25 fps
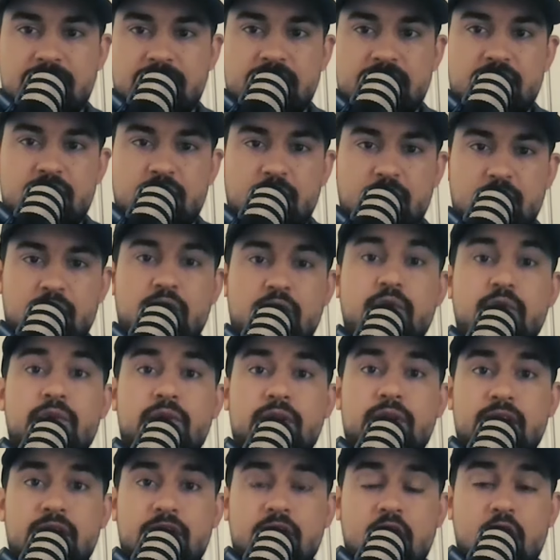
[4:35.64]
You know,
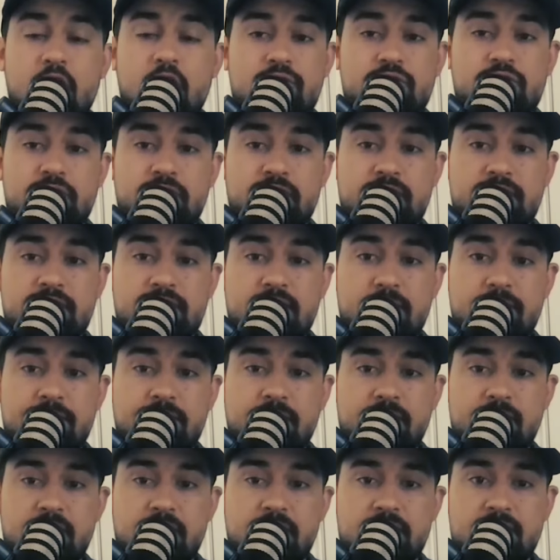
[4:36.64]
recruiting and coaching is
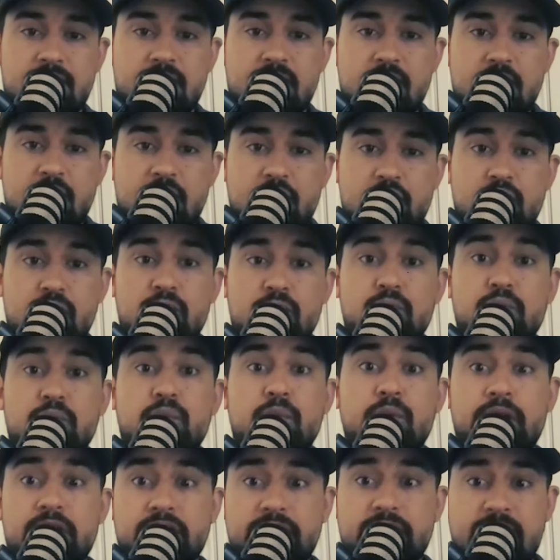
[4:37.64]
something that's, you
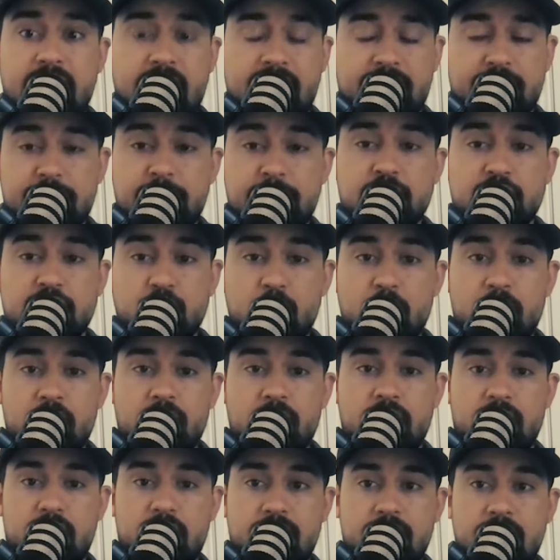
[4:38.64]
really have to put the
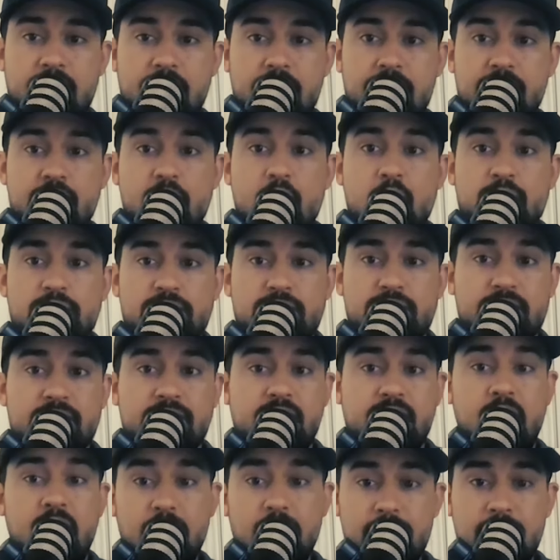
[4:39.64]
work in. And those at the
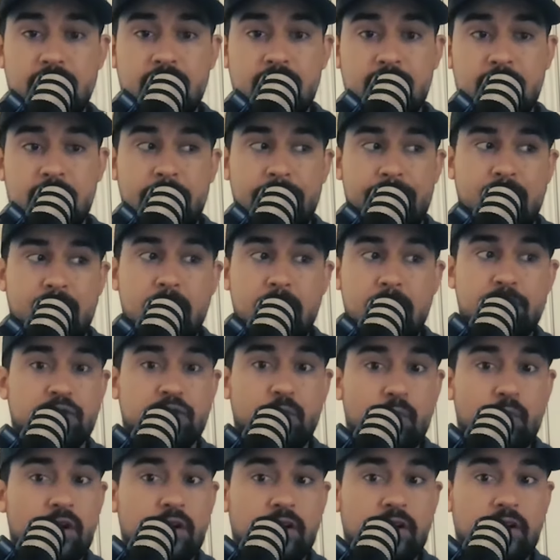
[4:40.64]
top, they put the
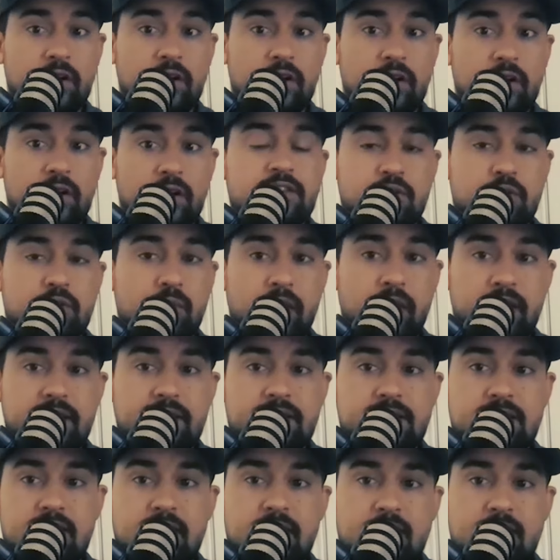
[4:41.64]
work in, and that's
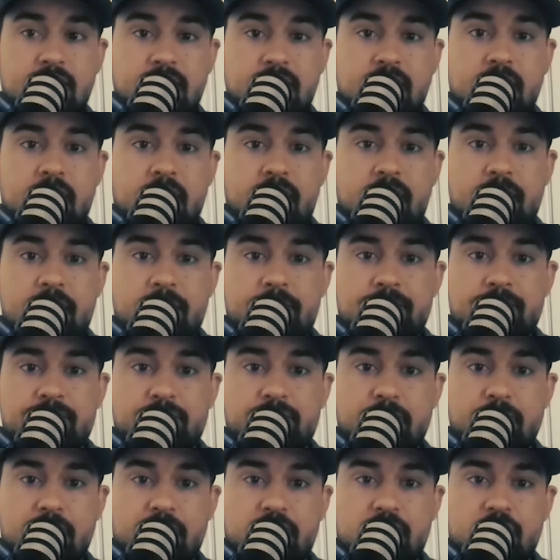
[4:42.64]
great.
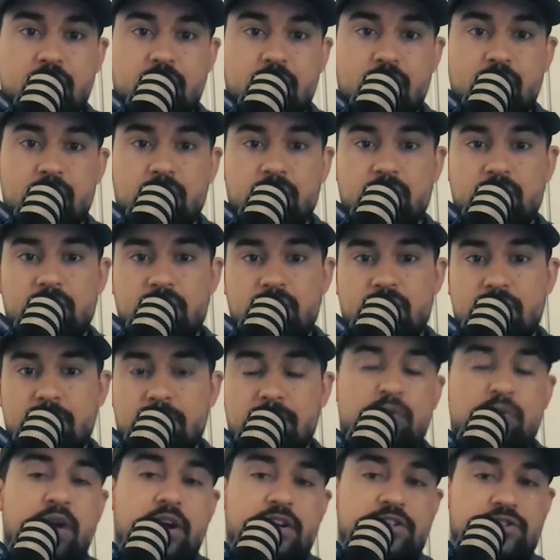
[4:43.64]
But you know, the
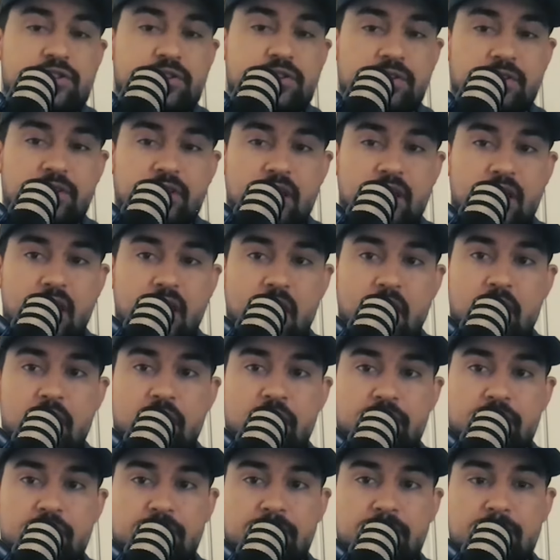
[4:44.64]
pressure
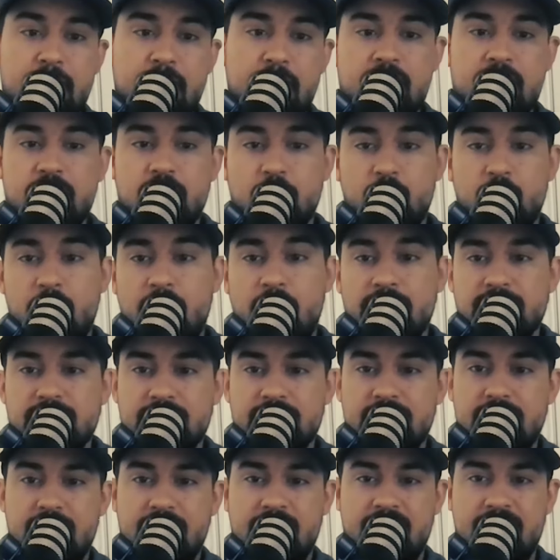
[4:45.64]
of paying your rent
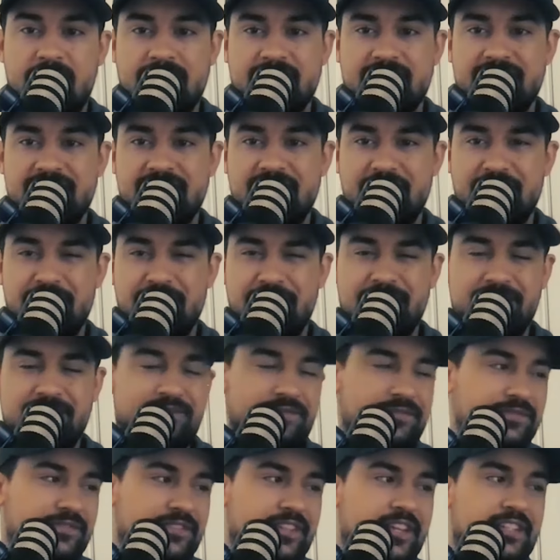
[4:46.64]
and that kind of stuff
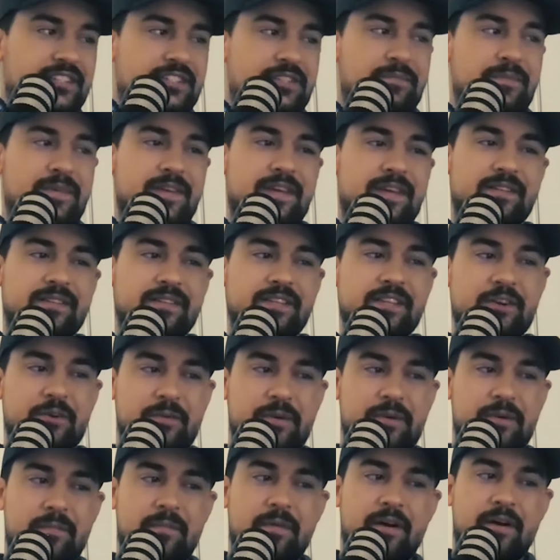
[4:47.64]
gets to be a little
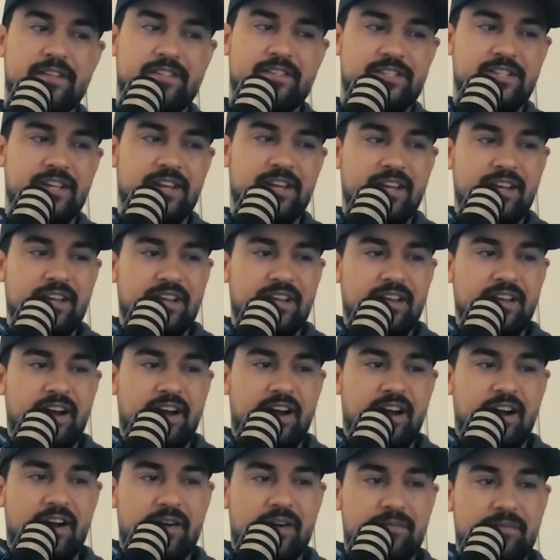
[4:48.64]
bit much,
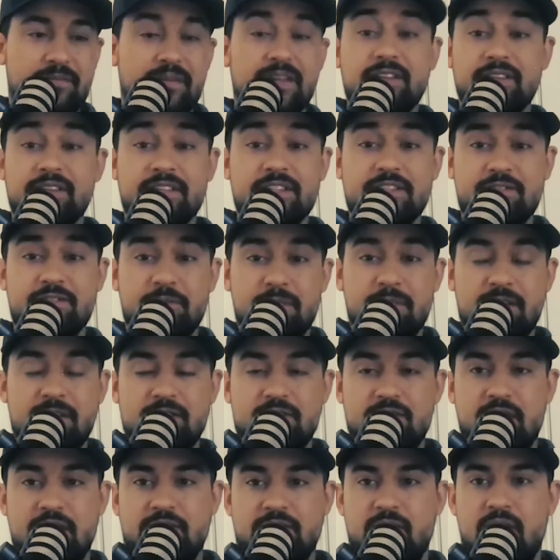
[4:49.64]
at least for me.
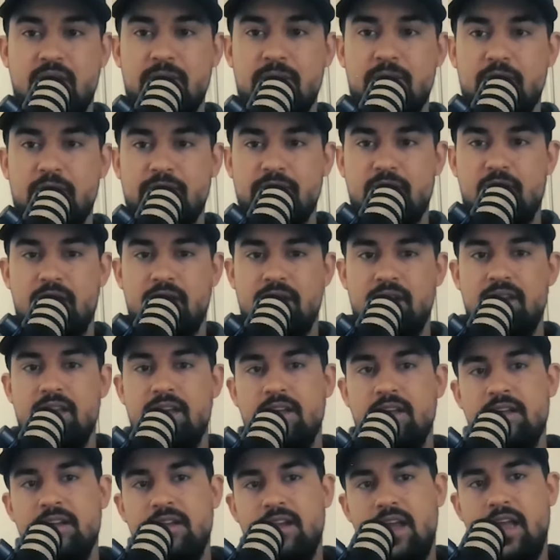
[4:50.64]
So that's why I moved on.
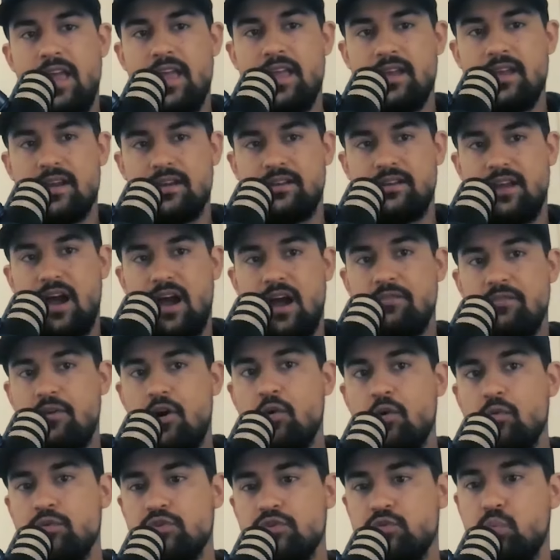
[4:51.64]
And I've
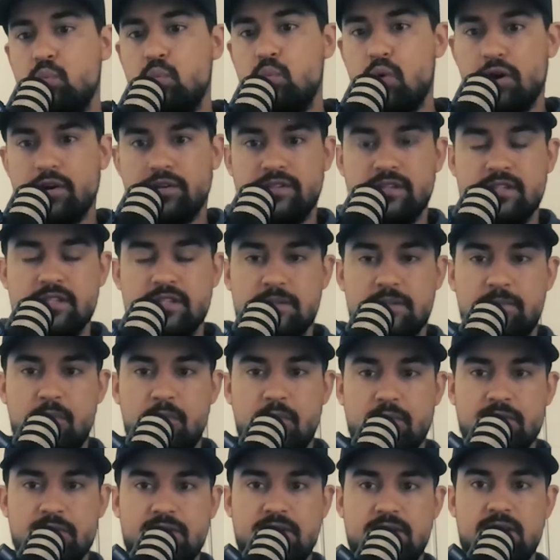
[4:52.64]
always worked in
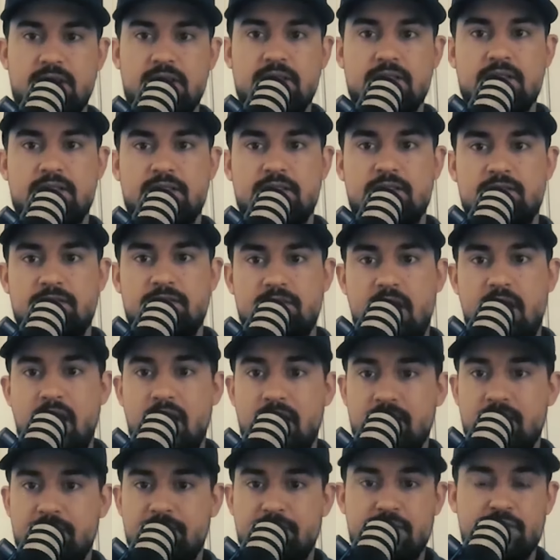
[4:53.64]
sports since
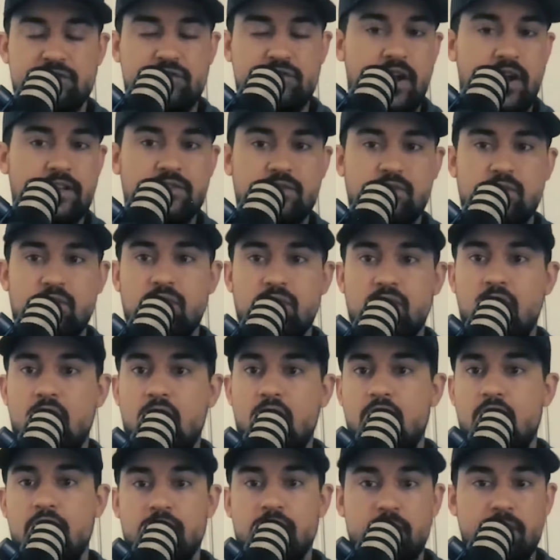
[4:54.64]
I finished high school
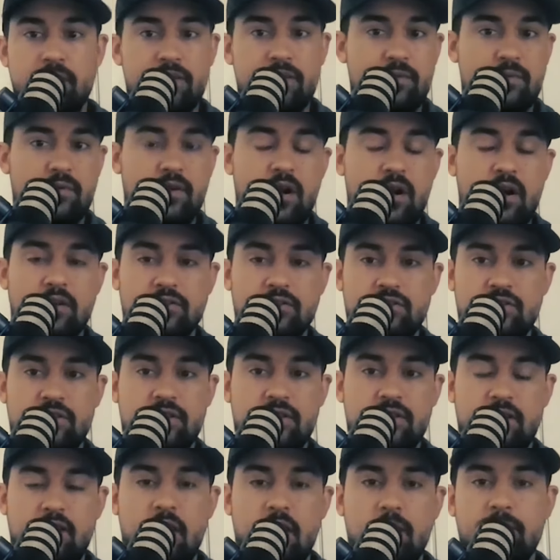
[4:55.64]
all the way through college. And then
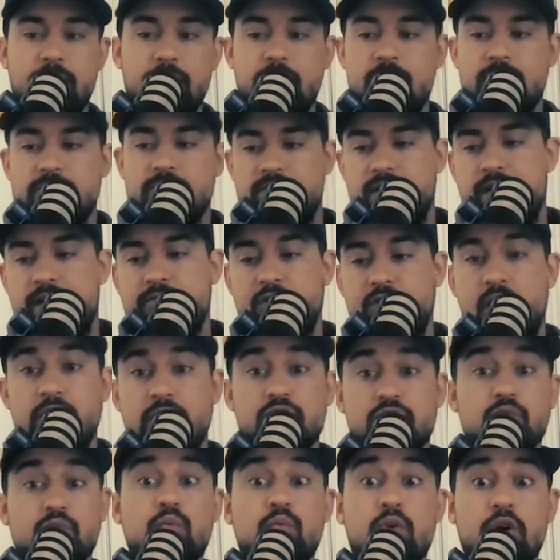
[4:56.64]
a couple years after, I
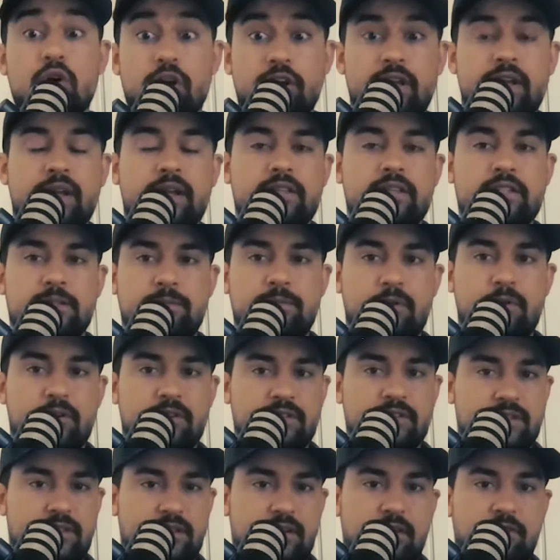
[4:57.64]
was working in
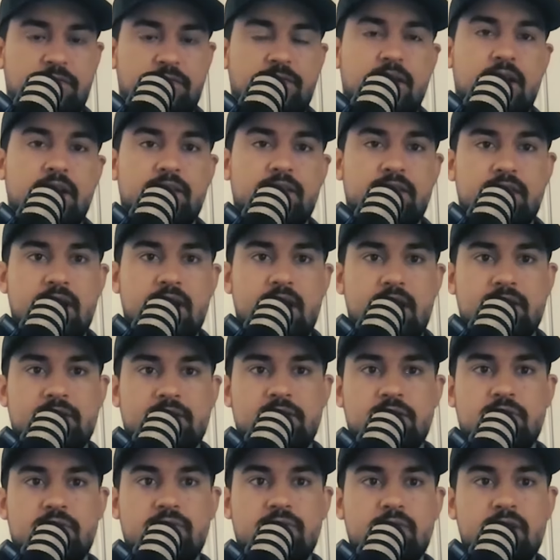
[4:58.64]
sports, and I finally got
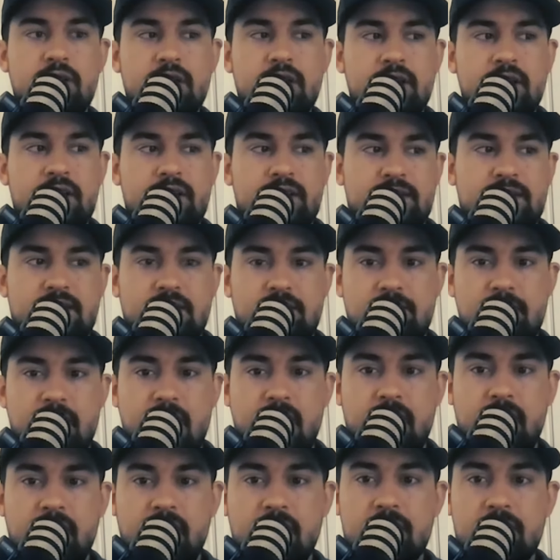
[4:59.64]
to sit
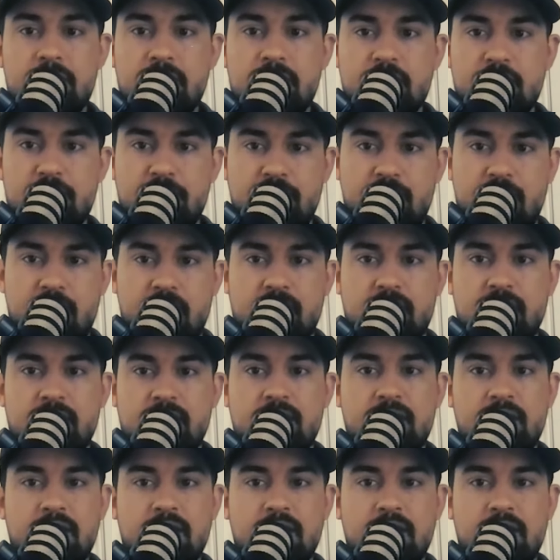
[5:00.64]
back and be the fan.